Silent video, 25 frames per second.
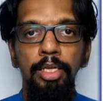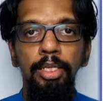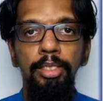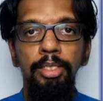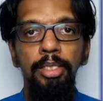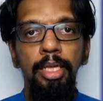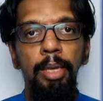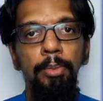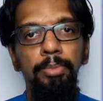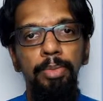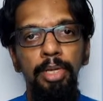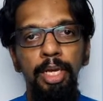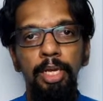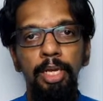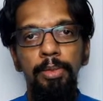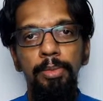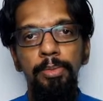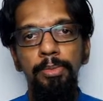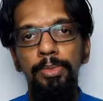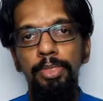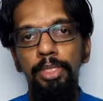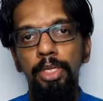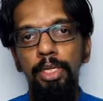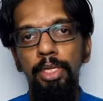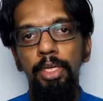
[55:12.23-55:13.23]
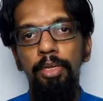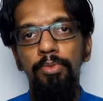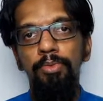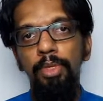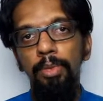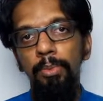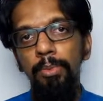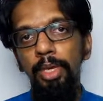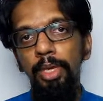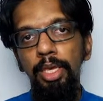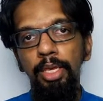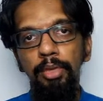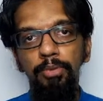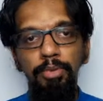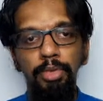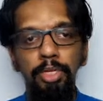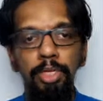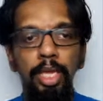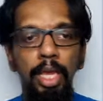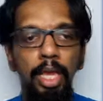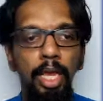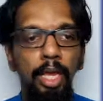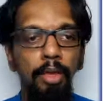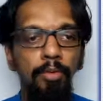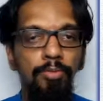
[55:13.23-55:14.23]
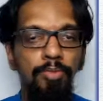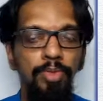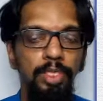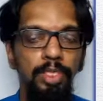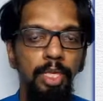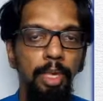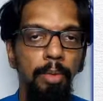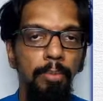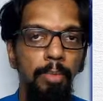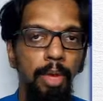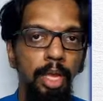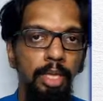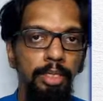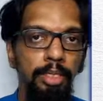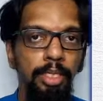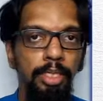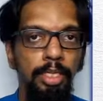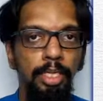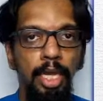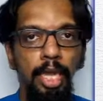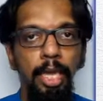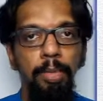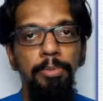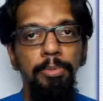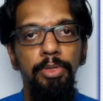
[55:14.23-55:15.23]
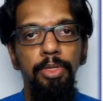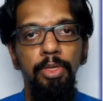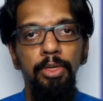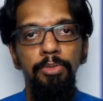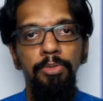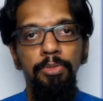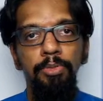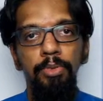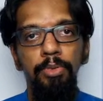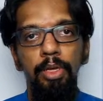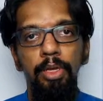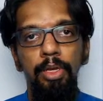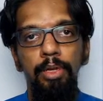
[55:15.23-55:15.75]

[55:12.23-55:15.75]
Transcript: Sometimes we may even have some other types of